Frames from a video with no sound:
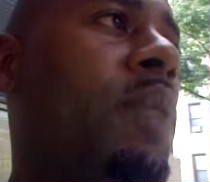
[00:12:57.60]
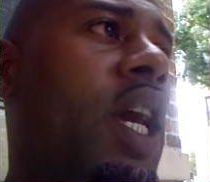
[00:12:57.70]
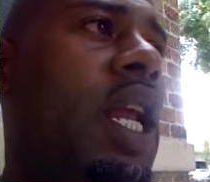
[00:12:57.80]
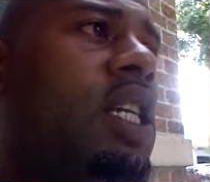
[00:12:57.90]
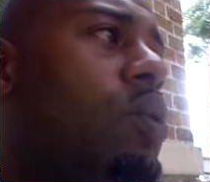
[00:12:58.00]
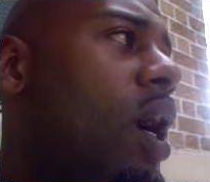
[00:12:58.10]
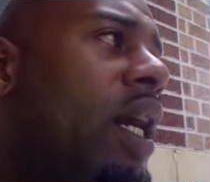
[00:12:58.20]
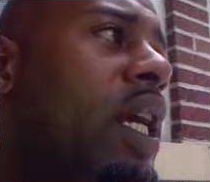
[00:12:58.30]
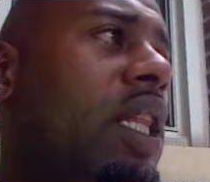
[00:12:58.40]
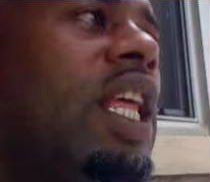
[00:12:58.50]
and that's where I
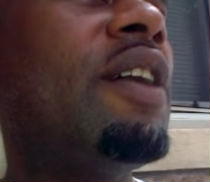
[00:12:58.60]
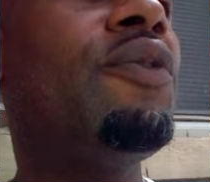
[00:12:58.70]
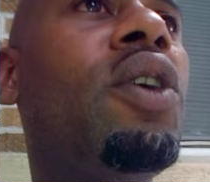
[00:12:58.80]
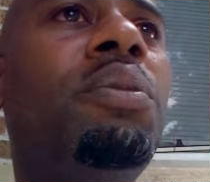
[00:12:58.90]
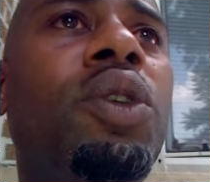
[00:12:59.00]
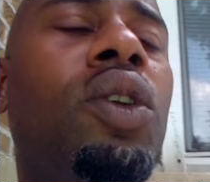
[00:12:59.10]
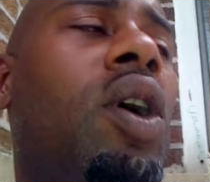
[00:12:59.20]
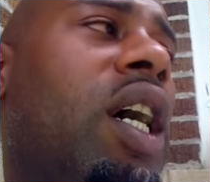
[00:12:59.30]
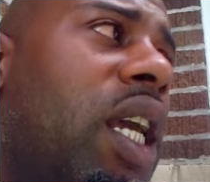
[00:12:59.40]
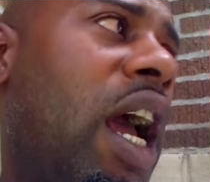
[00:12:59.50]
get that from. You know,
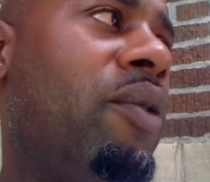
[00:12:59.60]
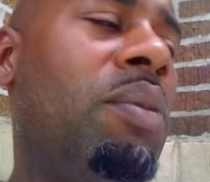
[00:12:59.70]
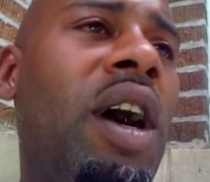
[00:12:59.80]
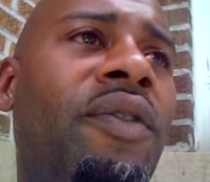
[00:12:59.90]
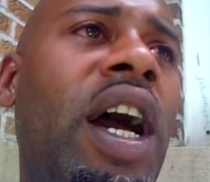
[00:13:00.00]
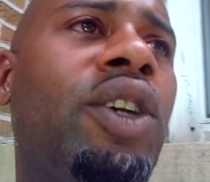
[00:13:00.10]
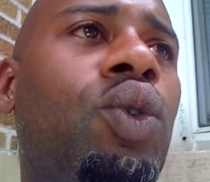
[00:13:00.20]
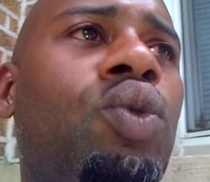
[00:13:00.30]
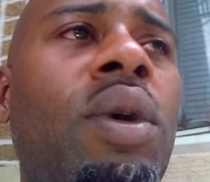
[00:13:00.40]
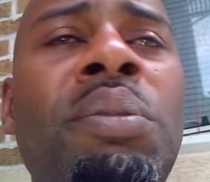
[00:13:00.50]
I carry my
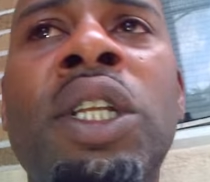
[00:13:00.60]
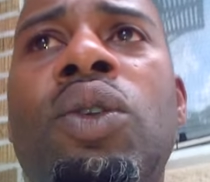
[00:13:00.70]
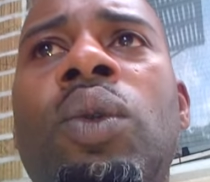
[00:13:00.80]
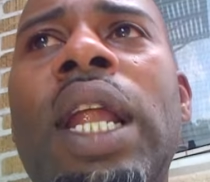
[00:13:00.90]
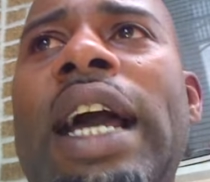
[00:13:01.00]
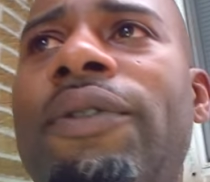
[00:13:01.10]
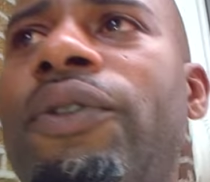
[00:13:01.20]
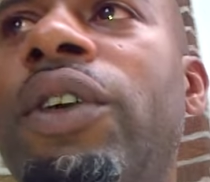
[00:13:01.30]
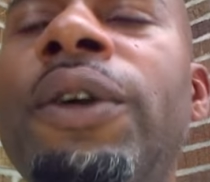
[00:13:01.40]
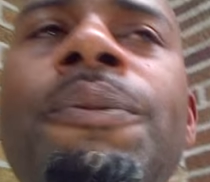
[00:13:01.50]
values with me through life.
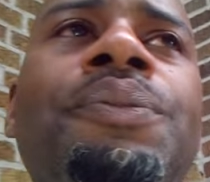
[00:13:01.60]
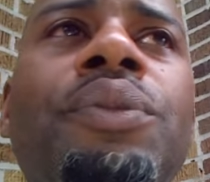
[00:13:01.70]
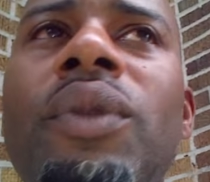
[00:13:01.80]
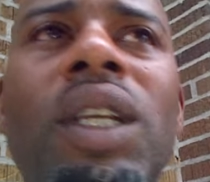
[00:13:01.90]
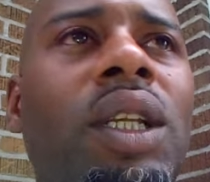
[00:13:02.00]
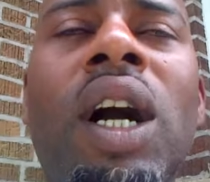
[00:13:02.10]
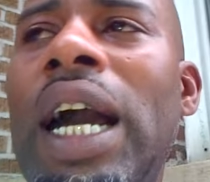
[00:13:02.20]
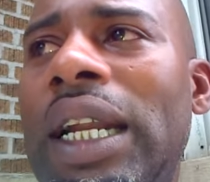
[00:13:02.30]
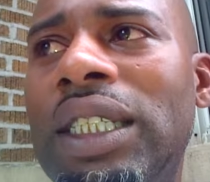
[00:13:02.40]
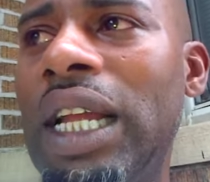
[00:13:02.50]
Y'all
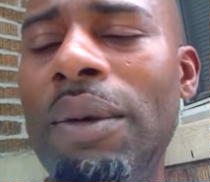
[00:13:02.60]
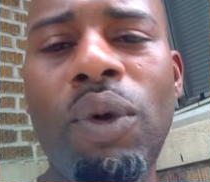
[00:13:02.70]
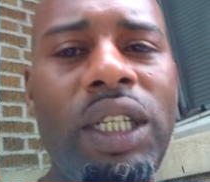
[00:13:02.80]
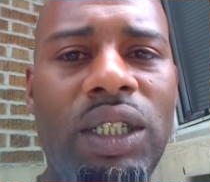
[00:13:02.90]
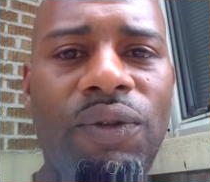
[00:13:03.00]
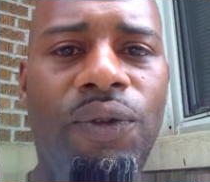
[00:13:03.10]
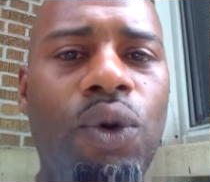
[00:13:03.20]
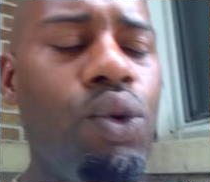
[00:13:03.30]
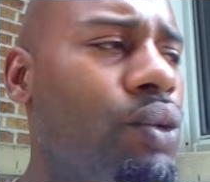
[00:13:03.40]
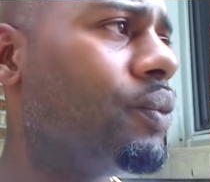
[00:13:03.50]
gotta stop wasting food.